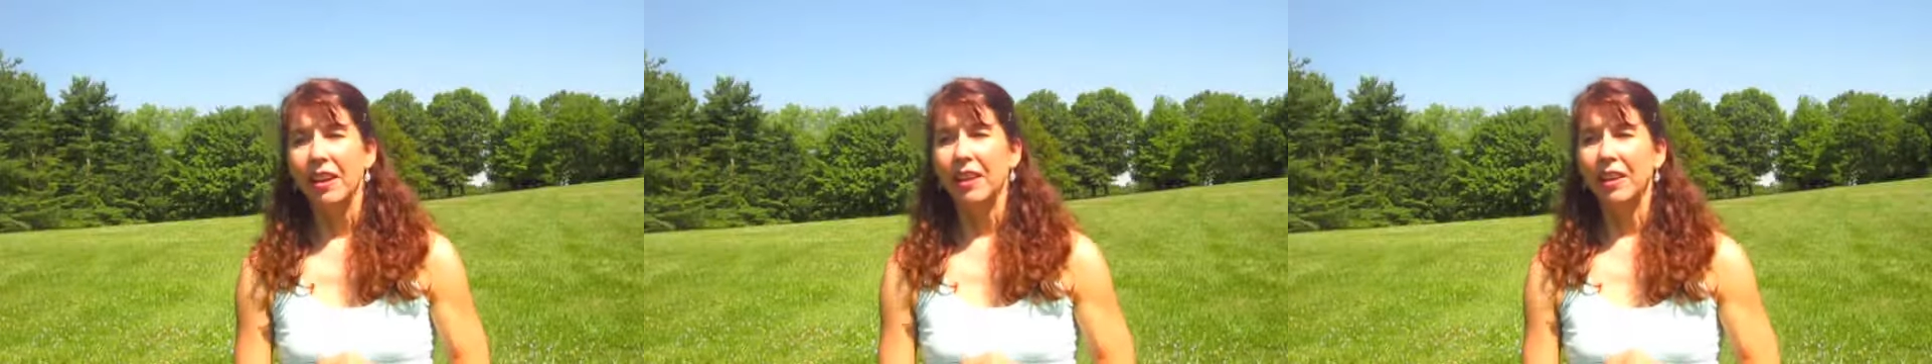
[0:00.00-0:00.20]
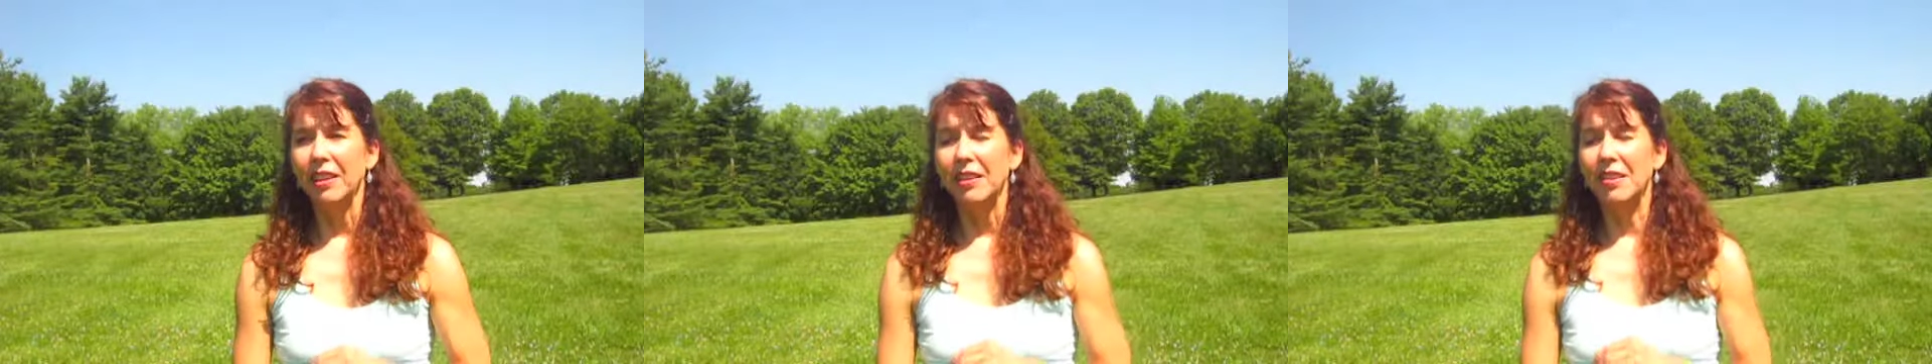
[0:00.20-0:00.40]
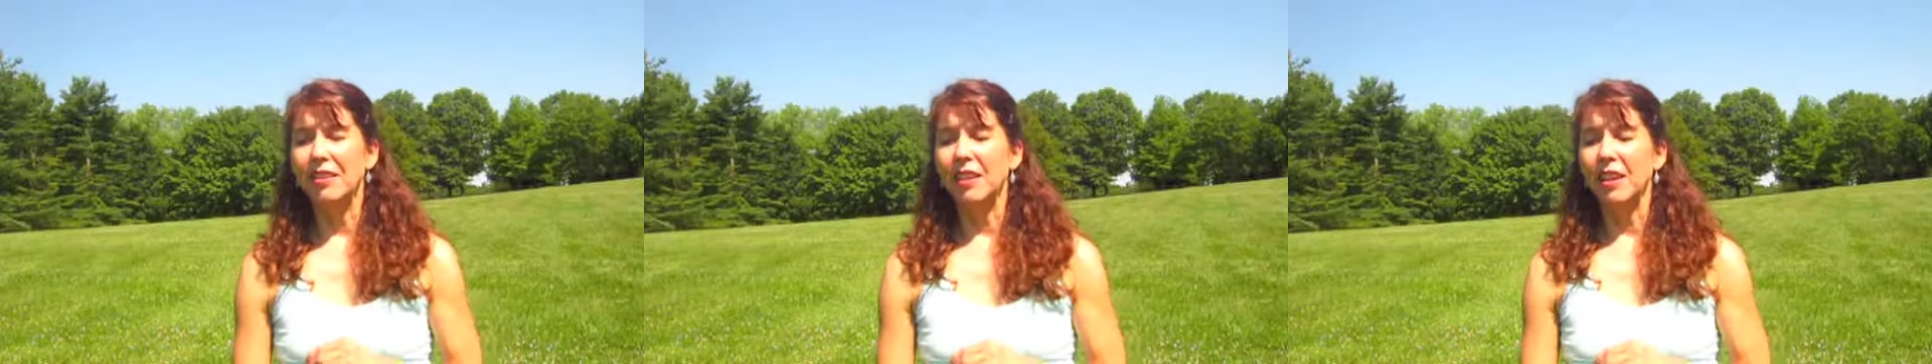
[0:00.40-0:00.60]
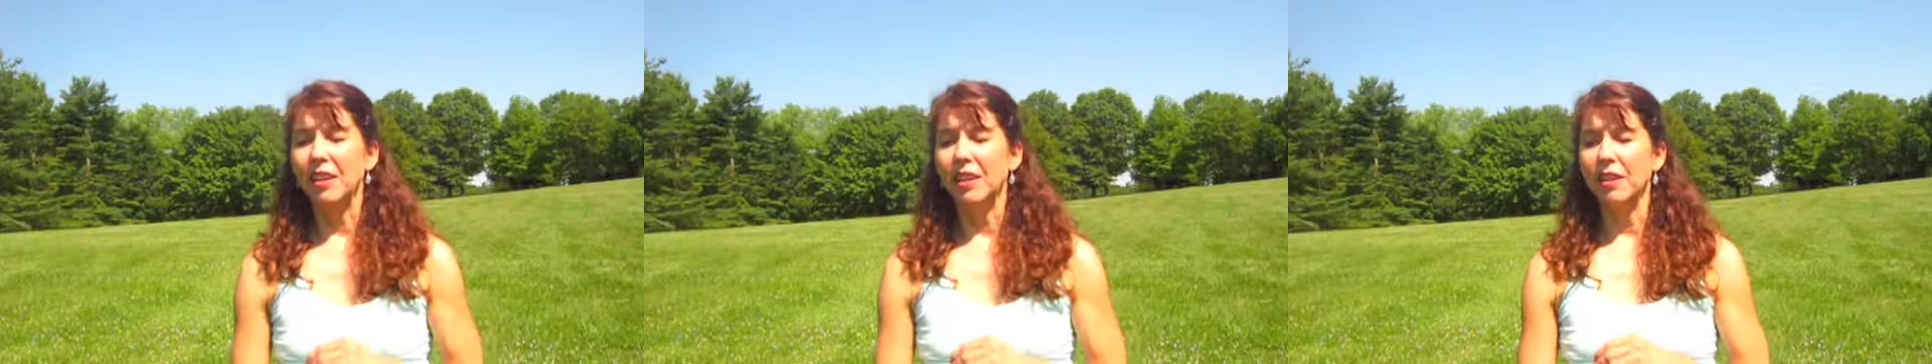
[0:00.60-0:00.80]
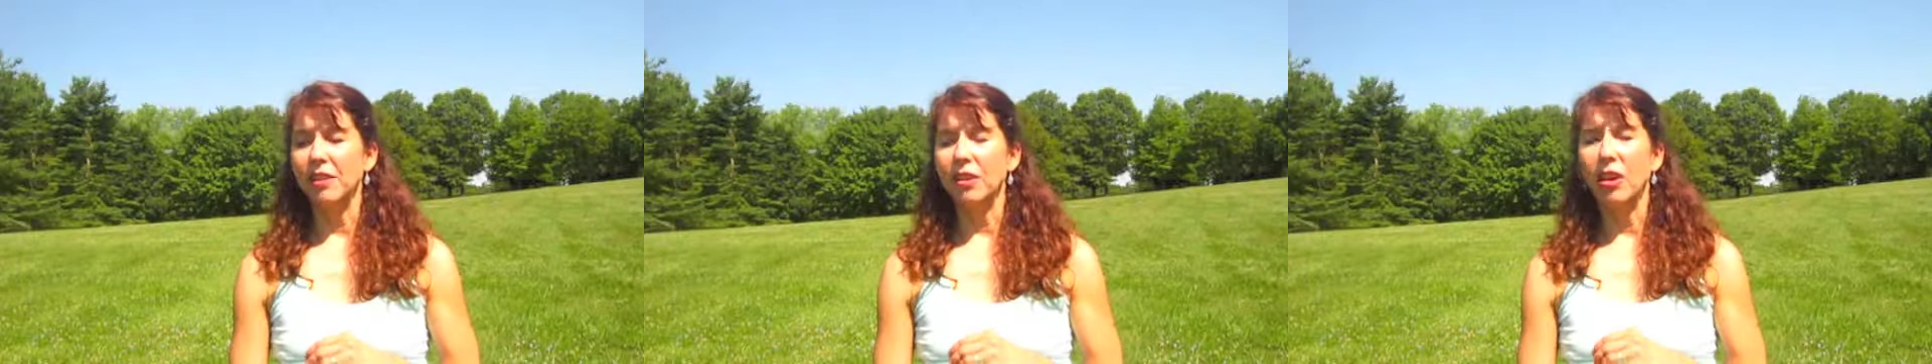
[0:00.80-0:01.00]
It's
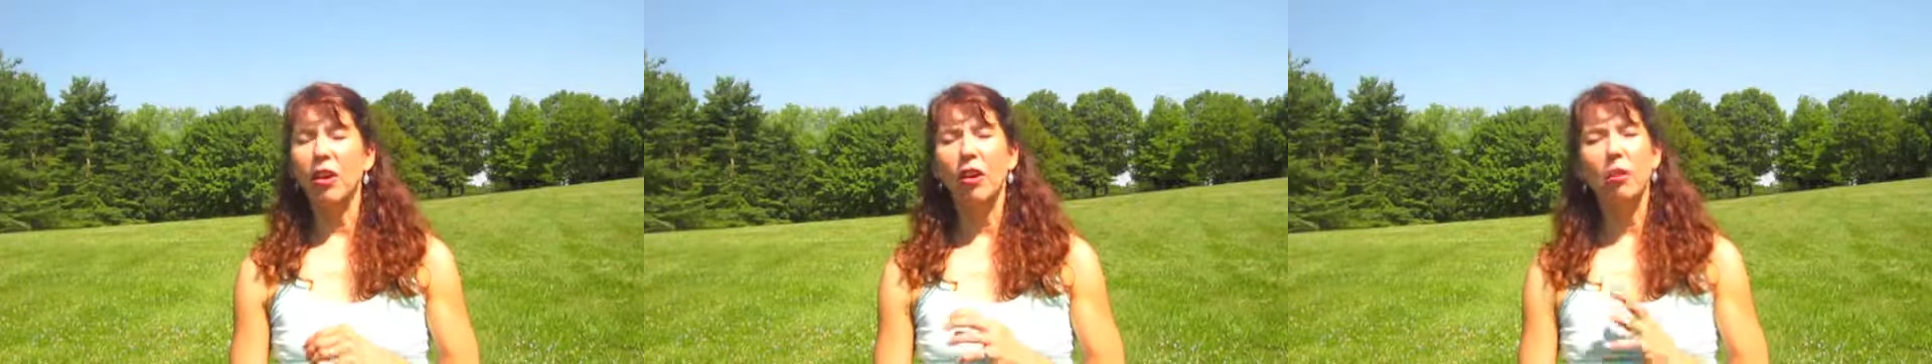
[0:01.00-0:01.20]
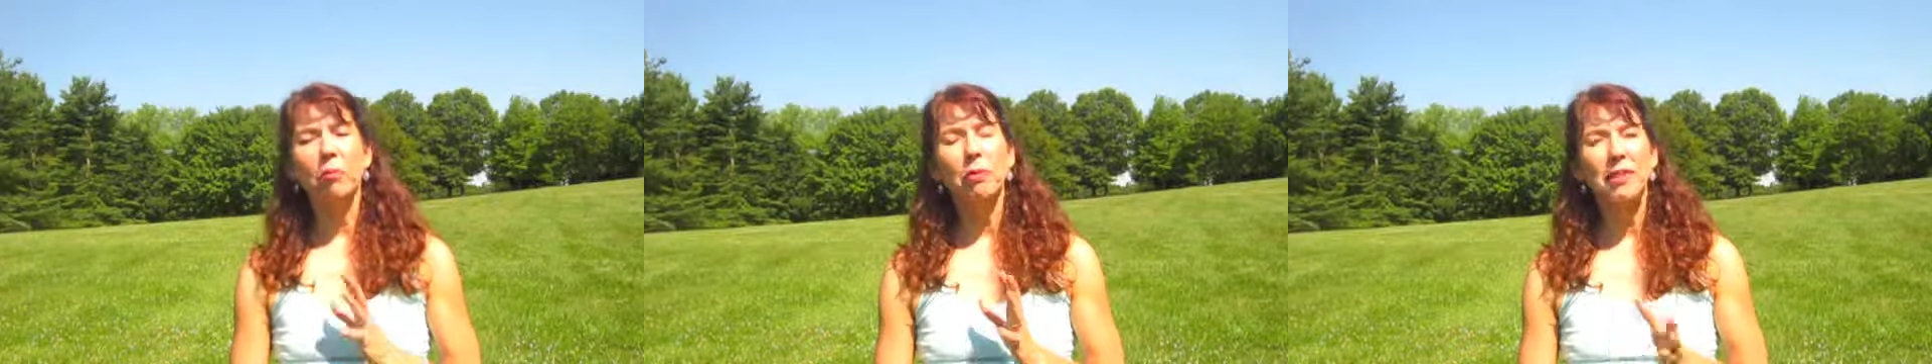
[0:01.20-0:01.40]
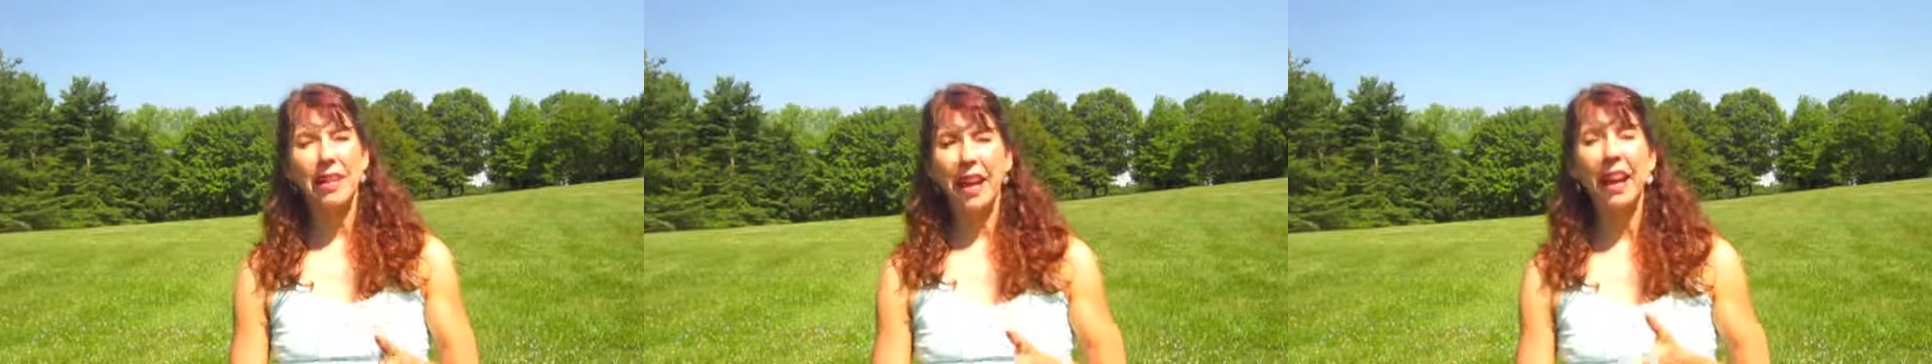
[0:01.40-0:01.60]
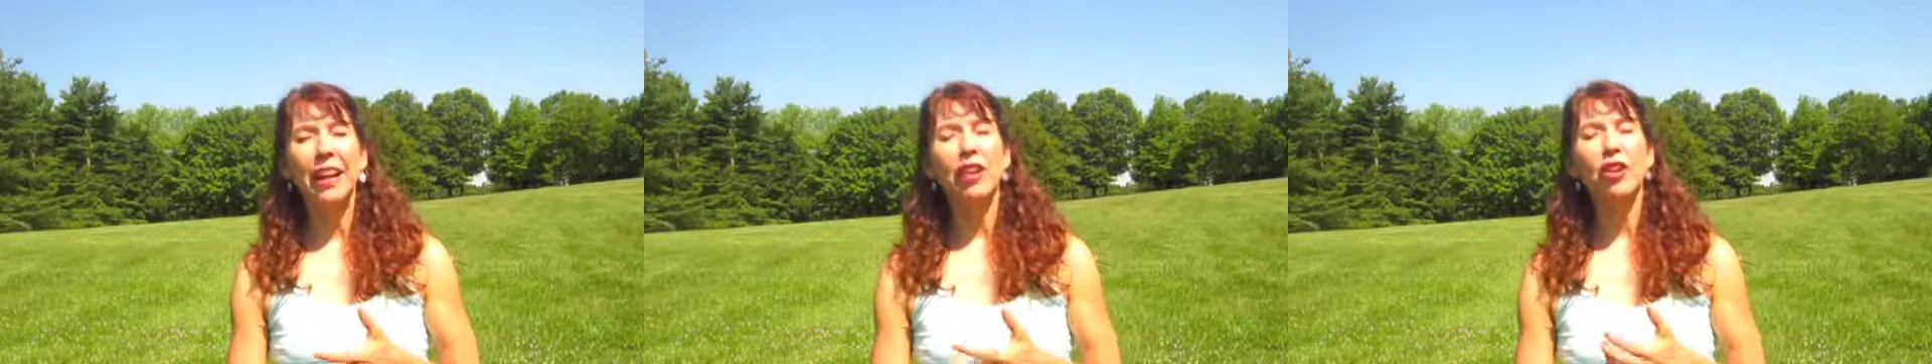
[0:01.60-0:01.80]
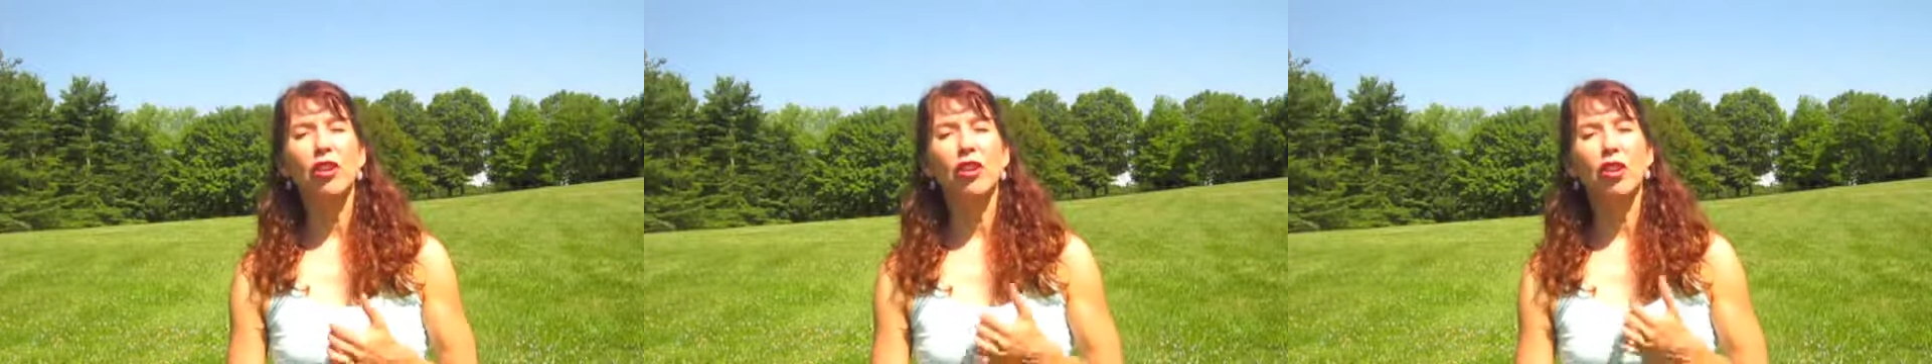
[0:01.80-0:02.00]
uh, all
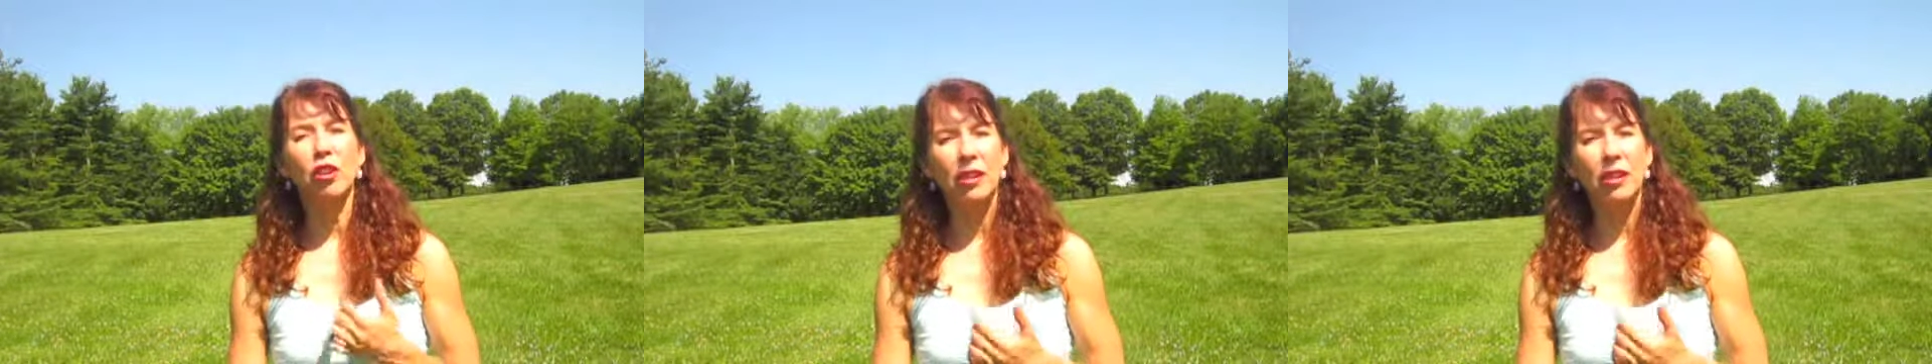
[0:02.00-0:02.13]
botanical